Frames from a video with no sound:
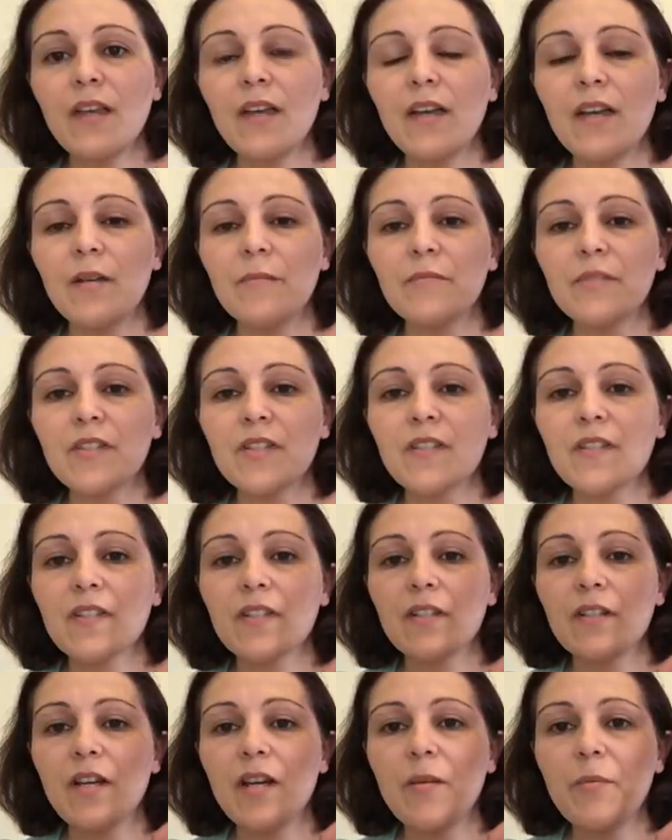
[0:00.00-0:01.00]
It's just
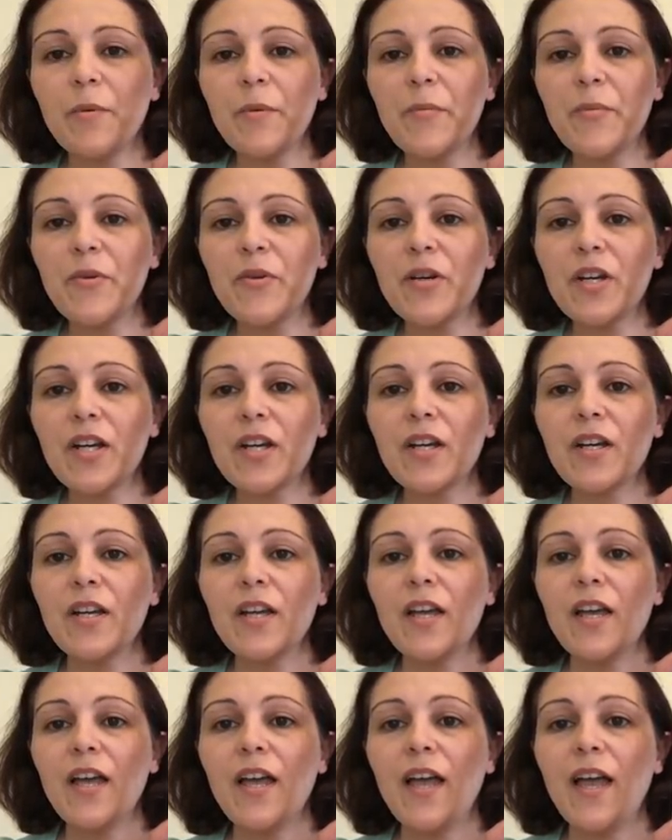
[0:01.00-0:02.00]
a library book,
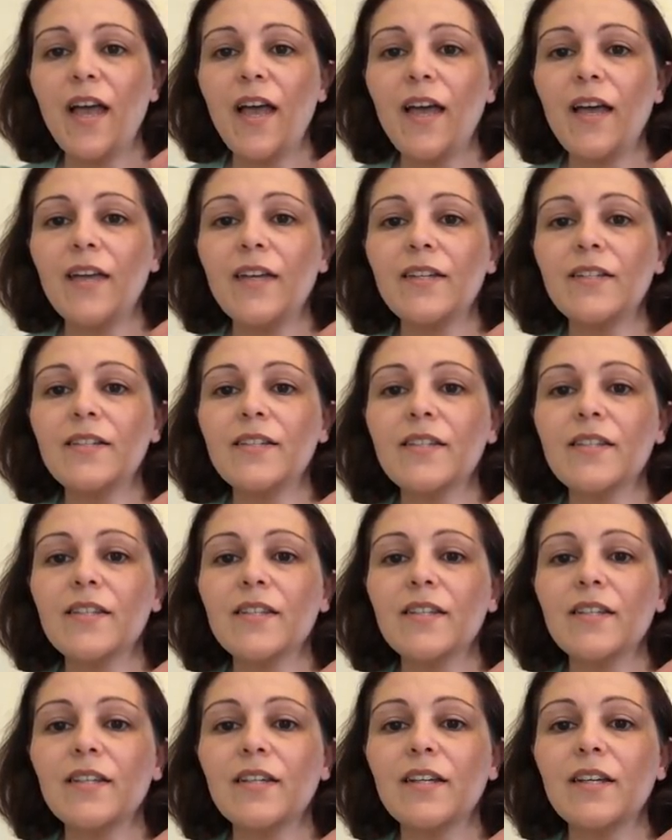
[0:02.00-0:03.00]

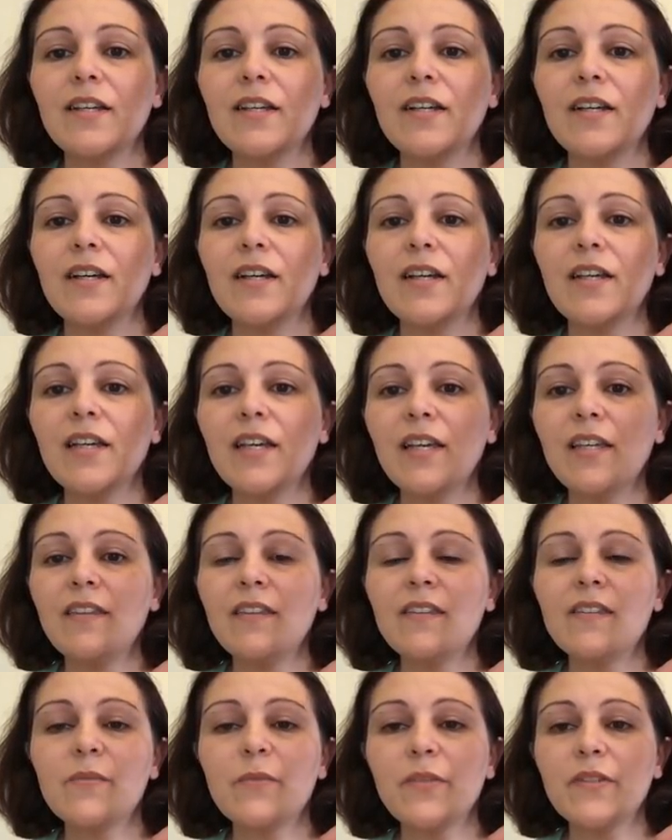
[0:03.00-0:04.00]
and
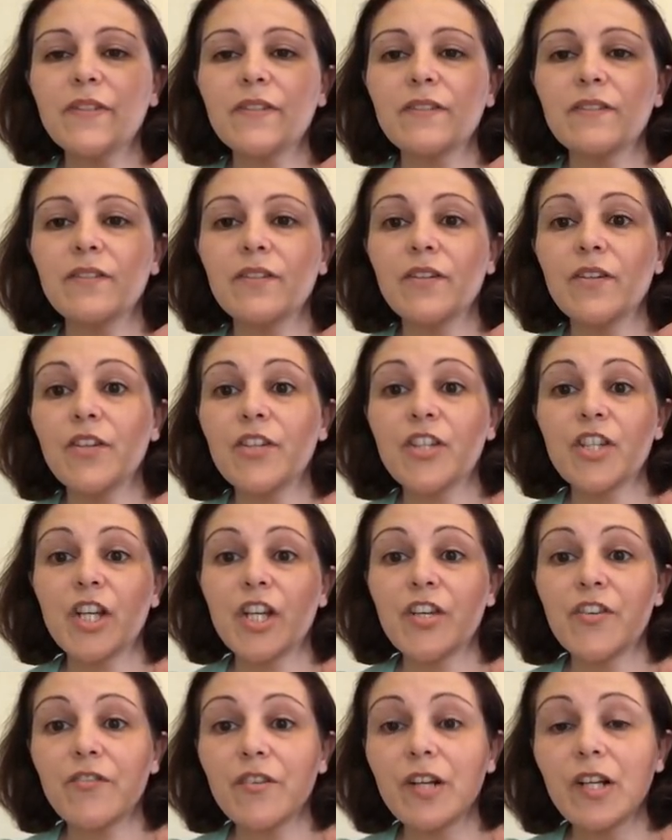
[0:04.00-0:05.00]
again, this wasn't
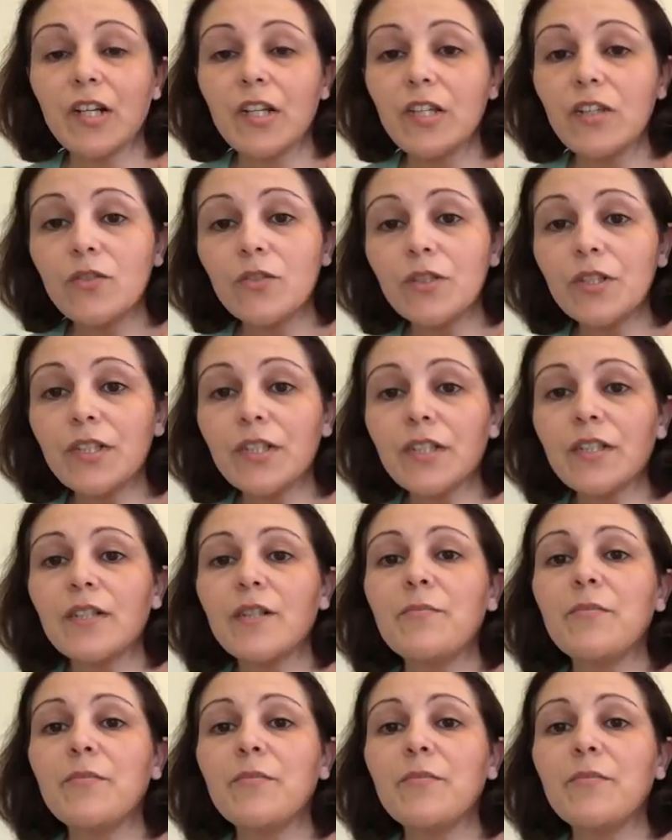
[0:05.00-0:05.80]
earth-shatteringly good,